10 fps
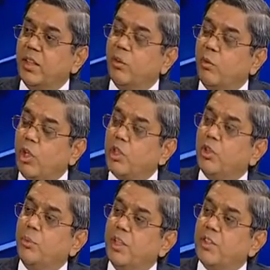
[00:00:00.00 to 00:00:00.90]
what
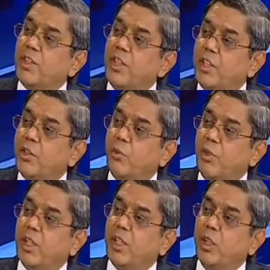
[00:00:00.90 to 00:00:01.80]
should be the scenario
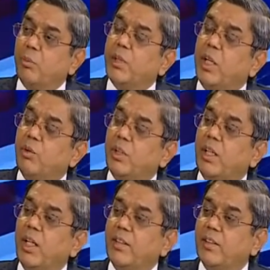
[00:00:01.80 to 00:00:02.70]
will come down
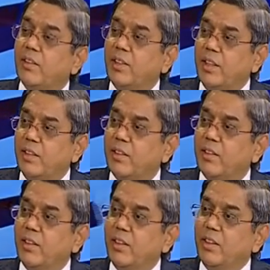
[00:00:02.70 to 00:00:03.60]
the line the 3 years,